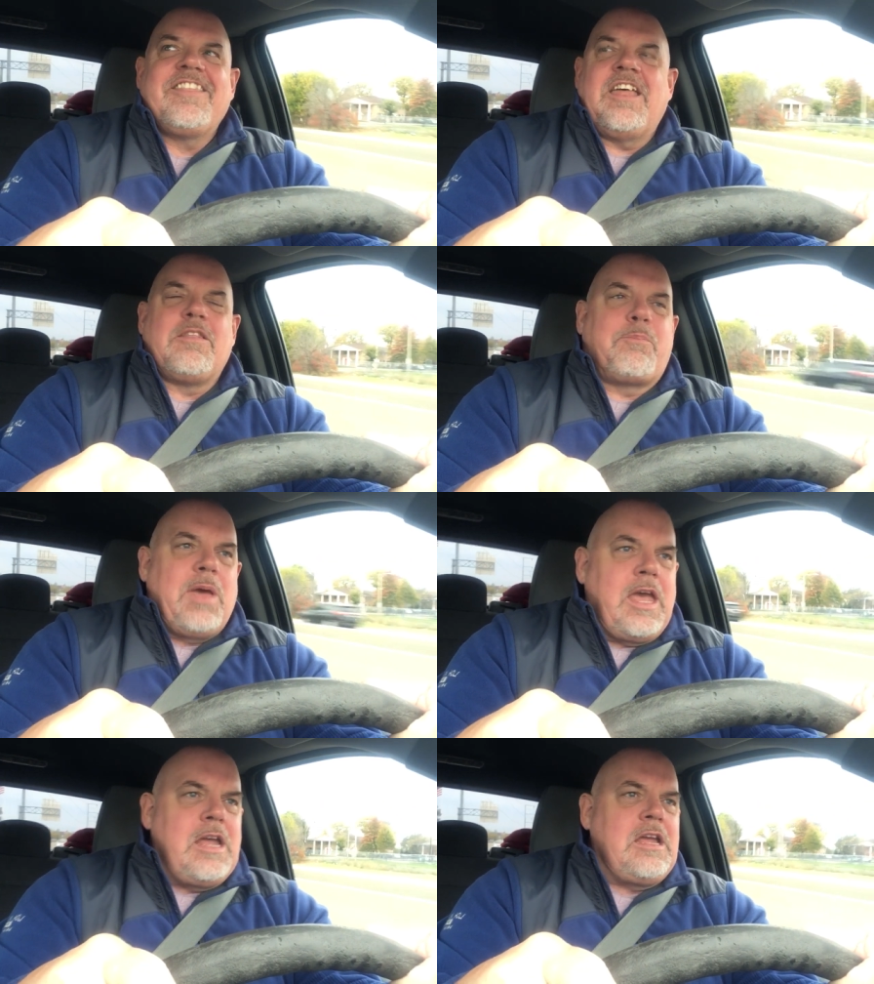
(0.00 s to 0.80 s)
then the
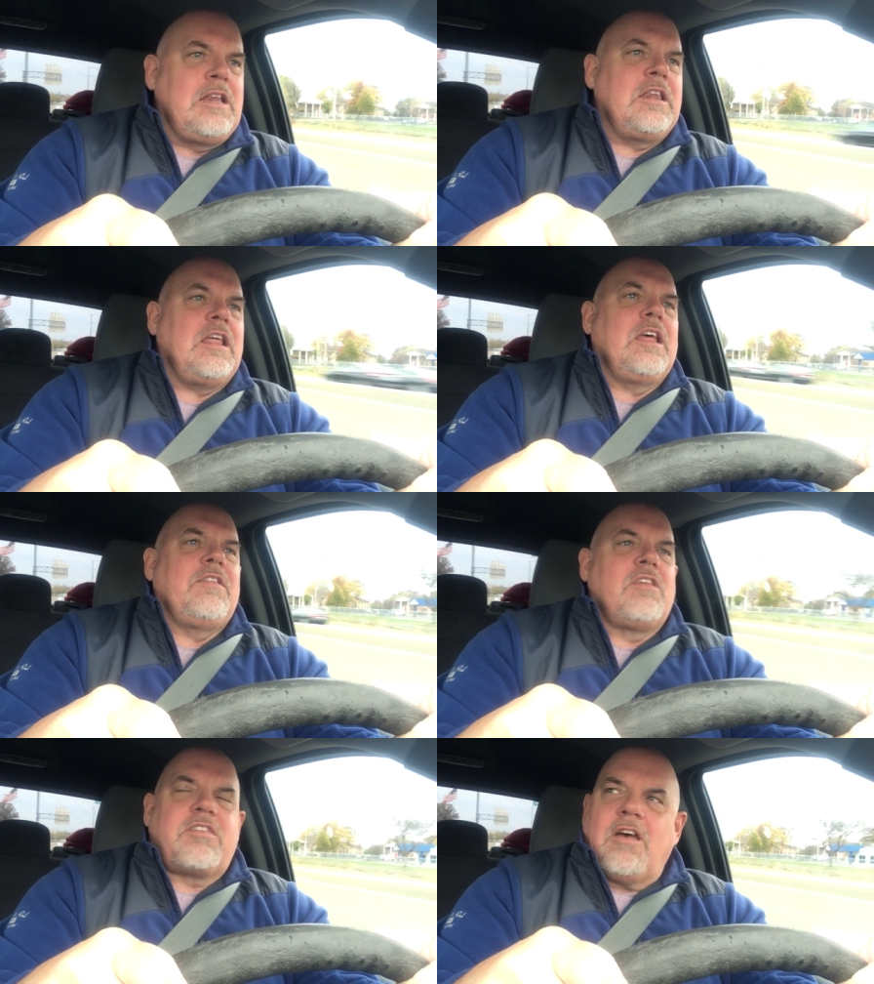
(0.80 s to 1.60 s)
pain
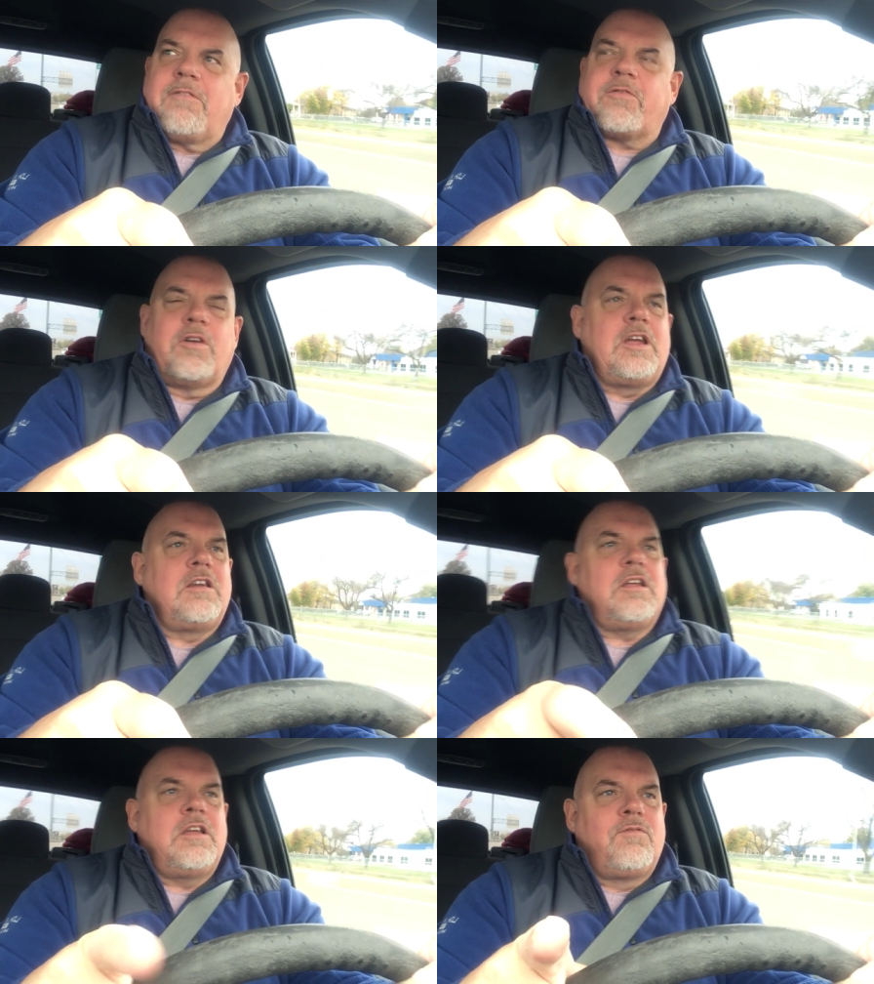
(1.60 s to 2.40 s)
and the
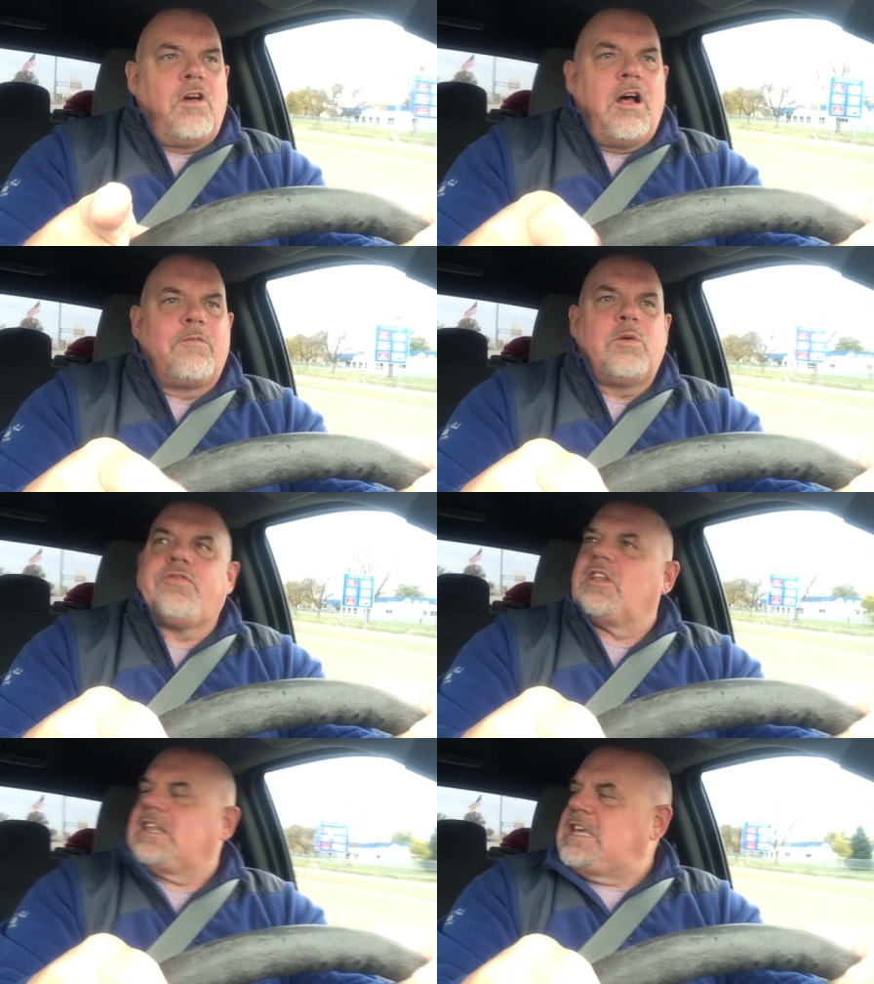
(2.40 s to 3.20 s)
suffering involved
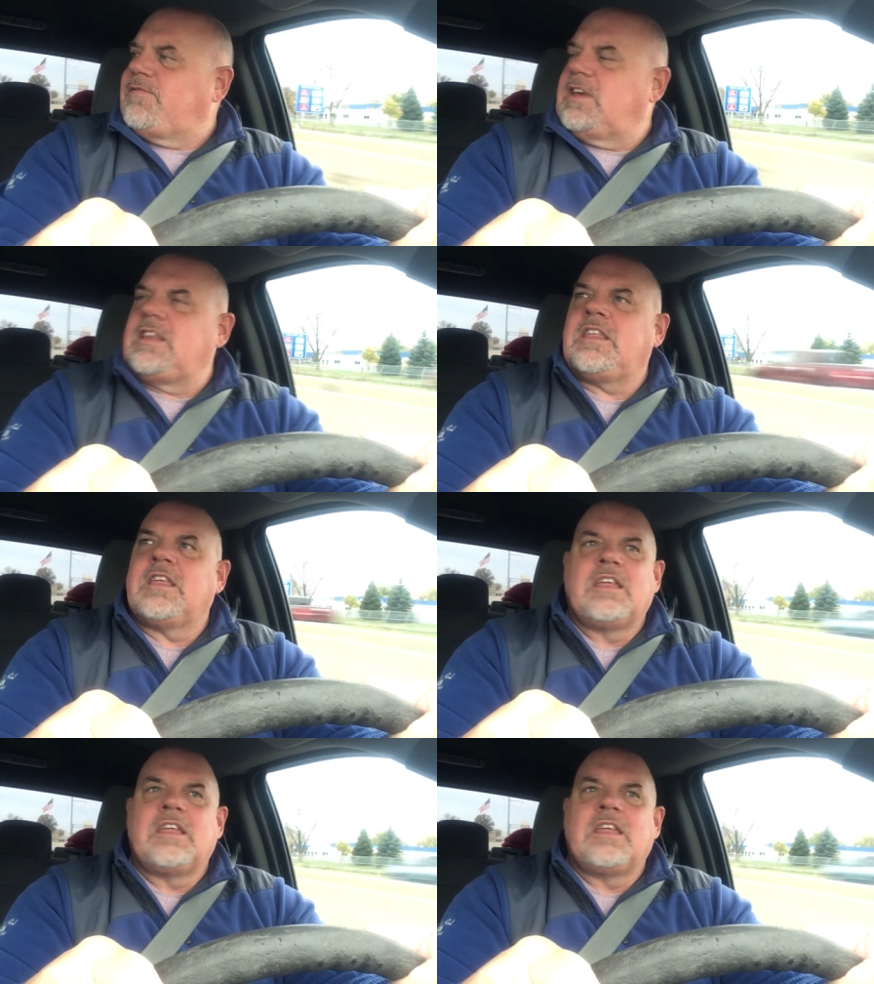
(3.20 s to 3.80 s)
with the leaving